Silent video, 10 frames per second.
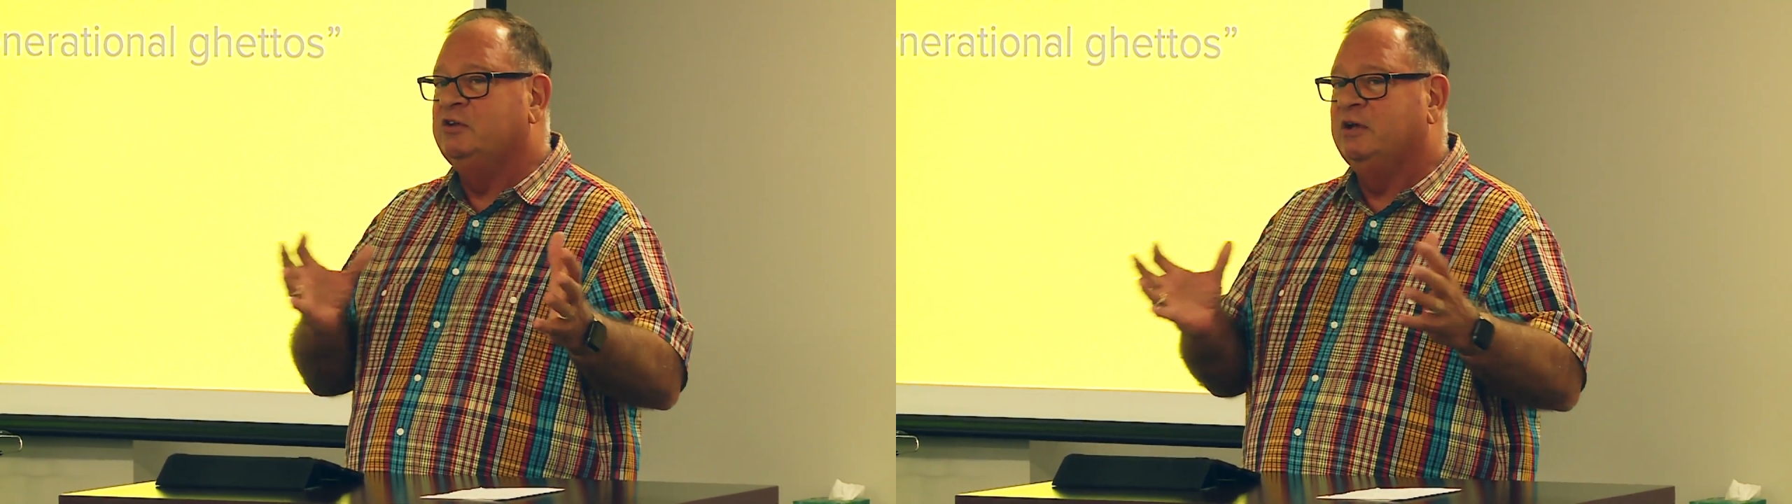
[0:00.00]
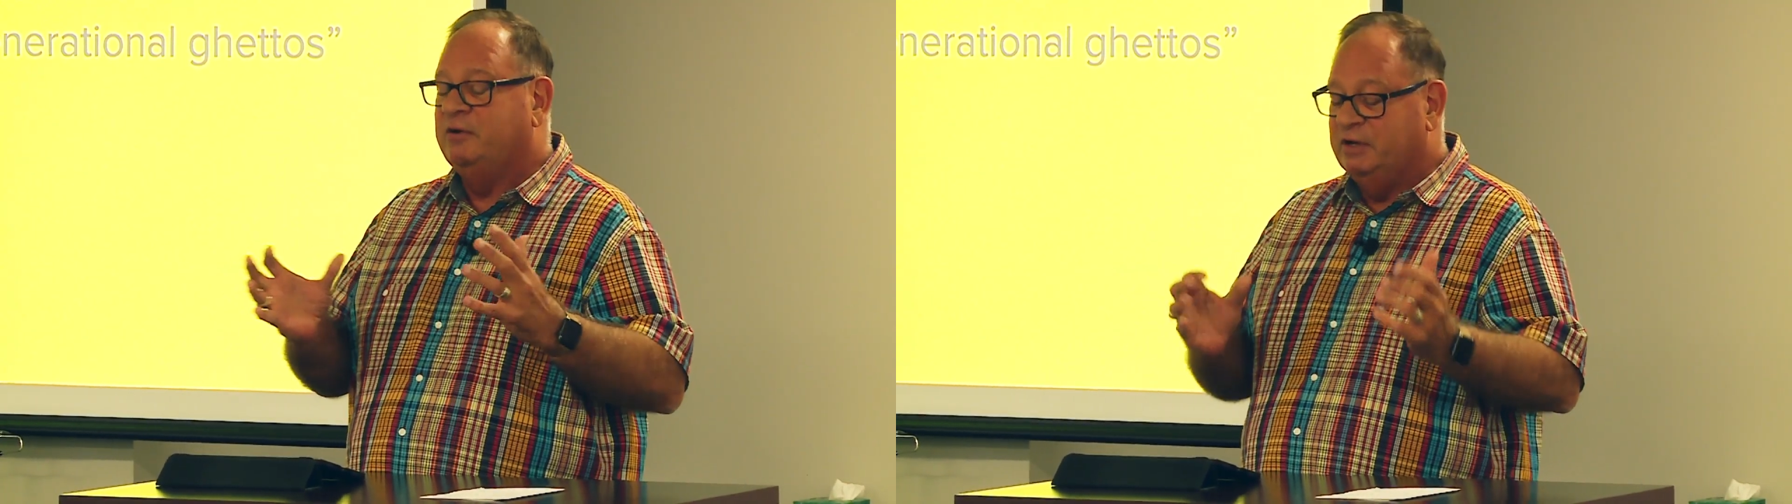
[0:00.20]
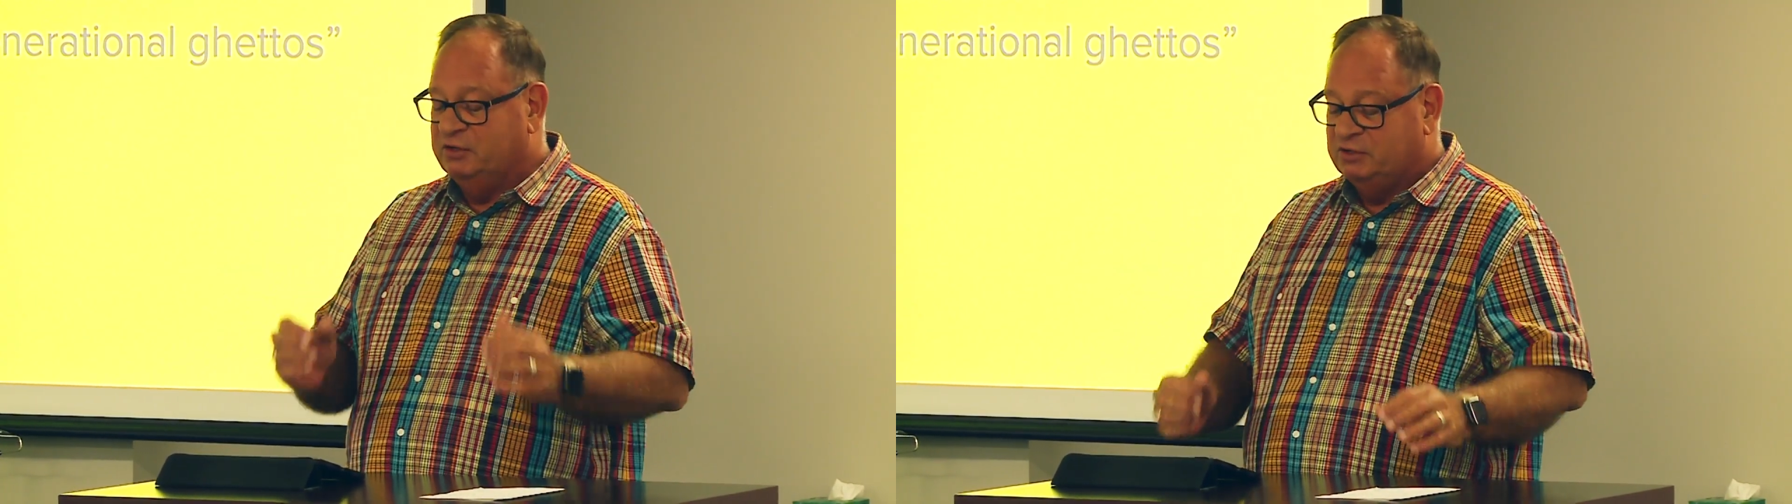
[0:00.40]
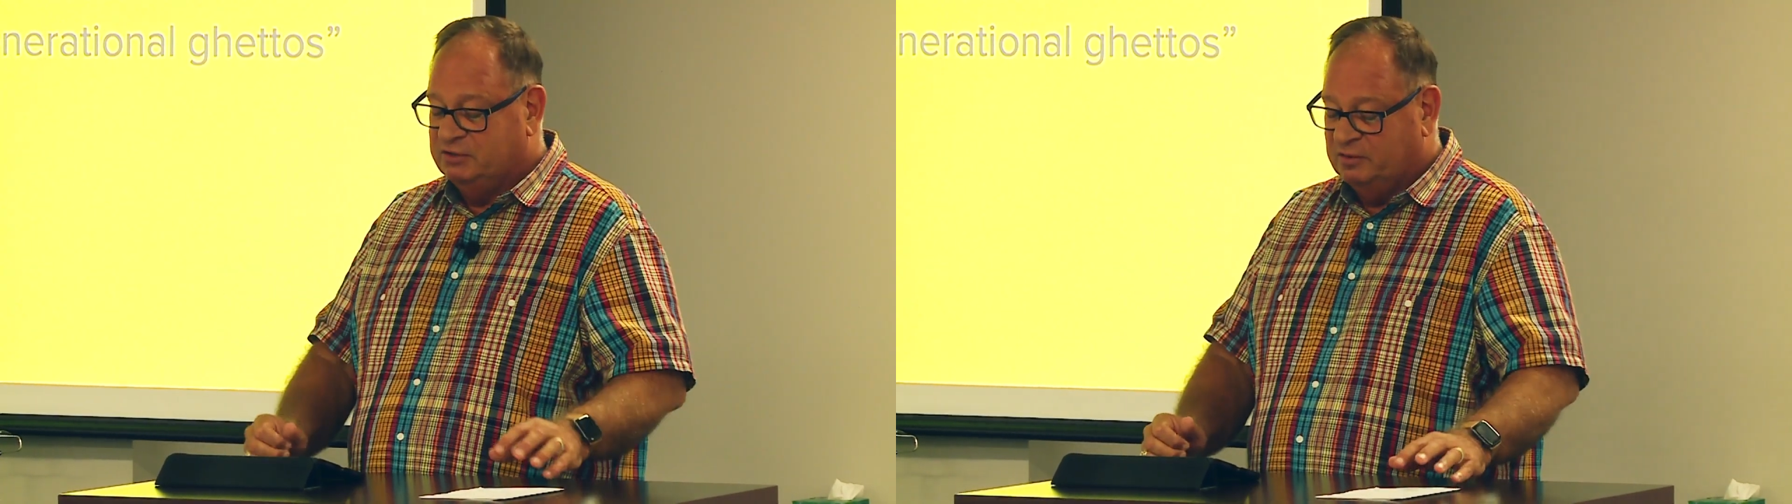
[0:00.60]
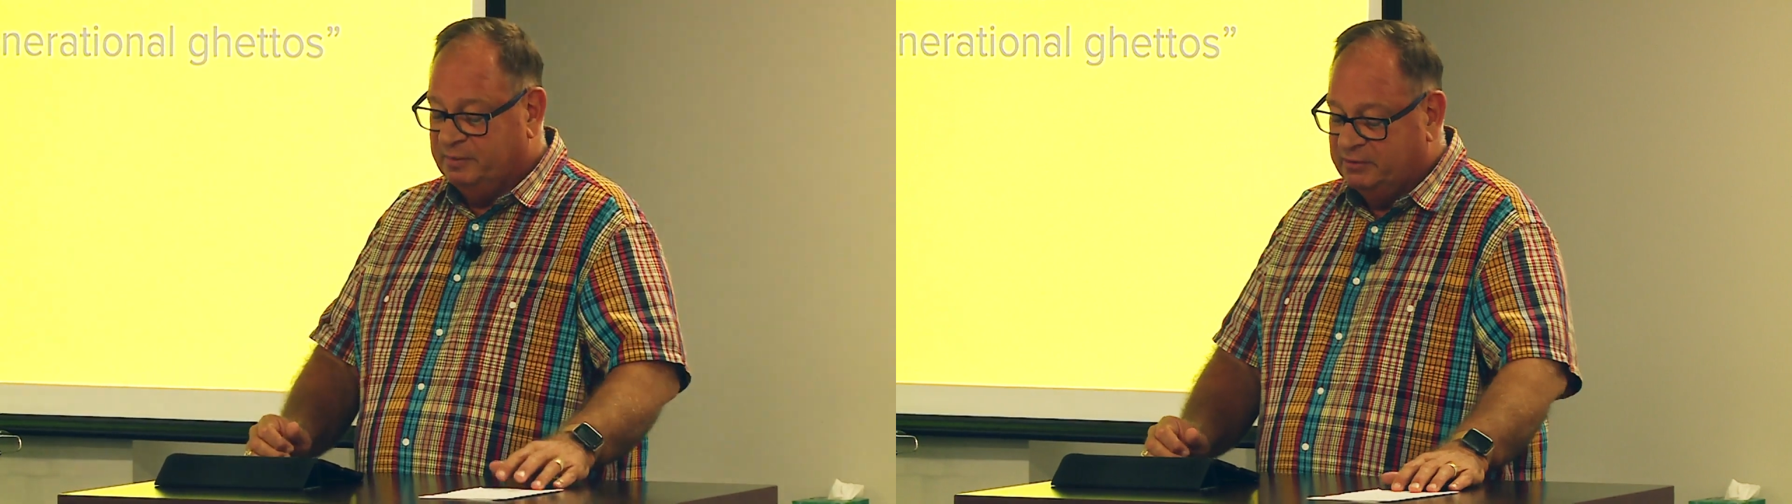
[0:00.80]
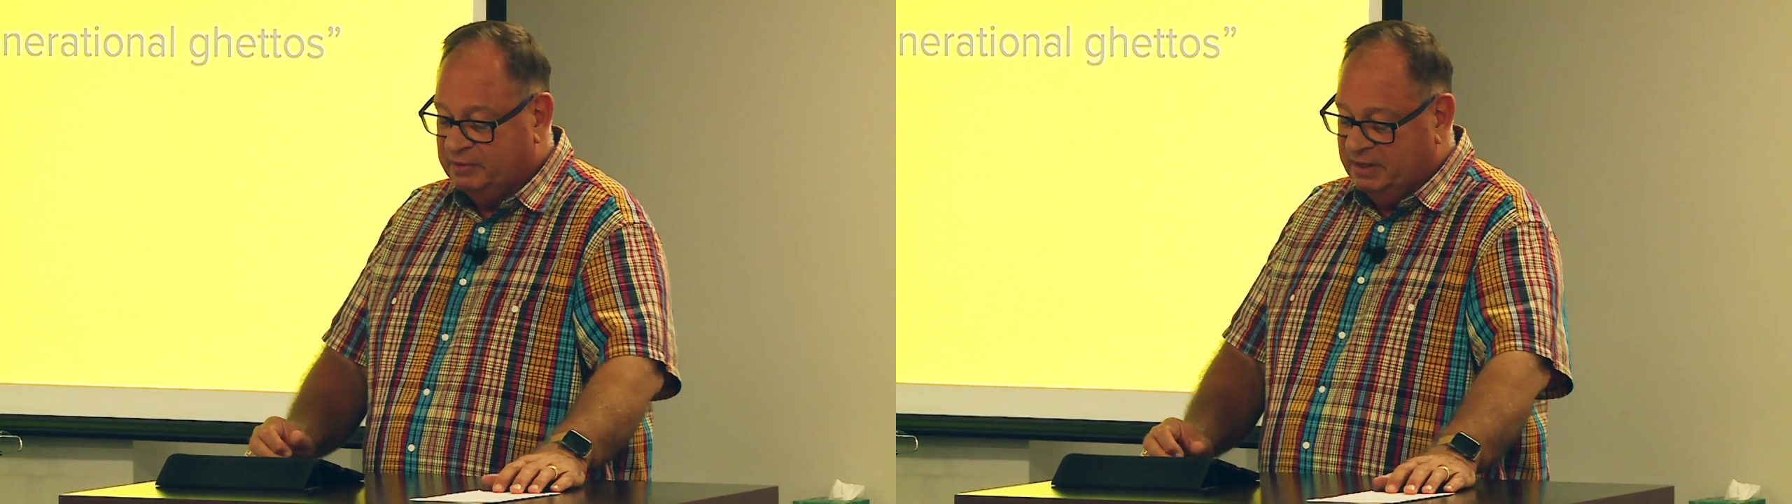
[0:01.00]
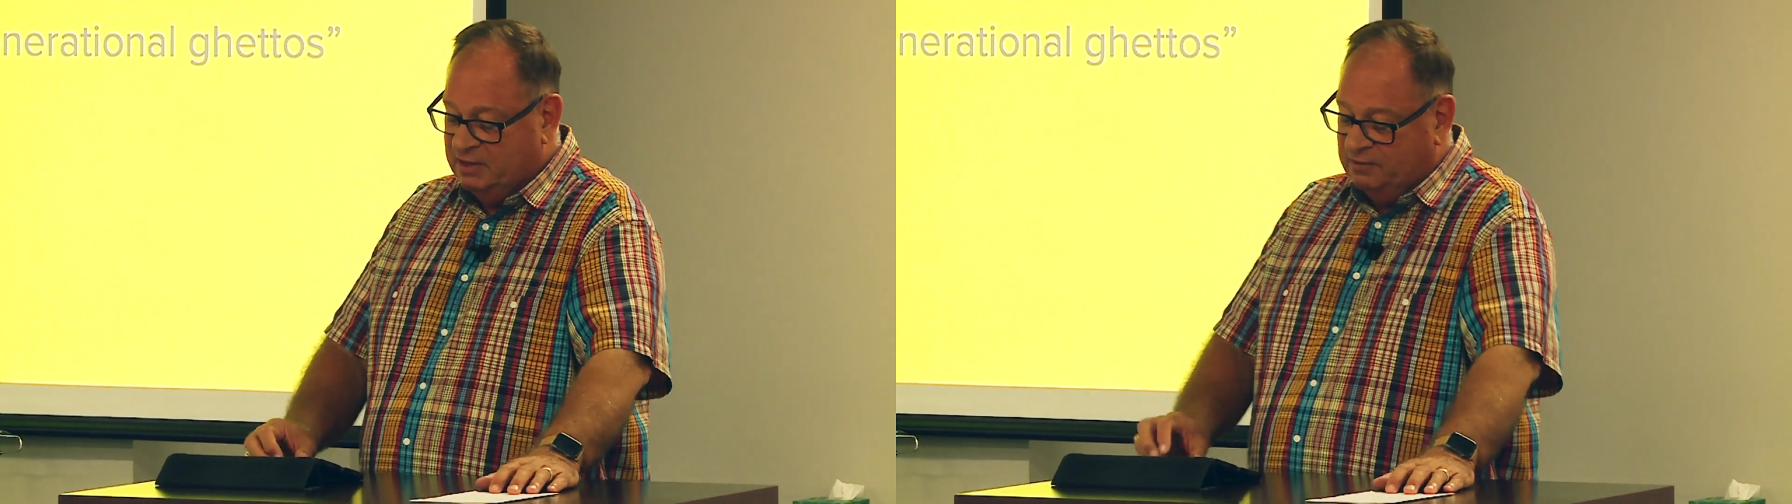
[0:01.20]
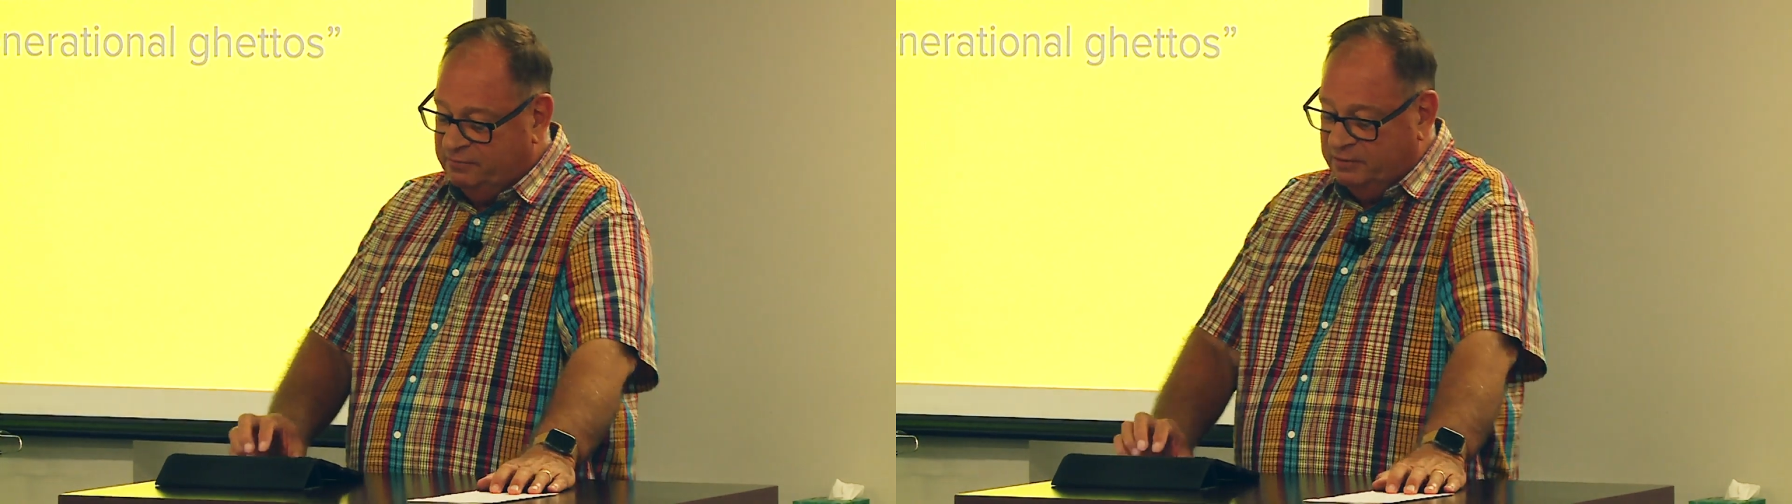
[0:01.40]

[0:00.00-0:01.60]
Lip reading: generations, it'll be really helpful.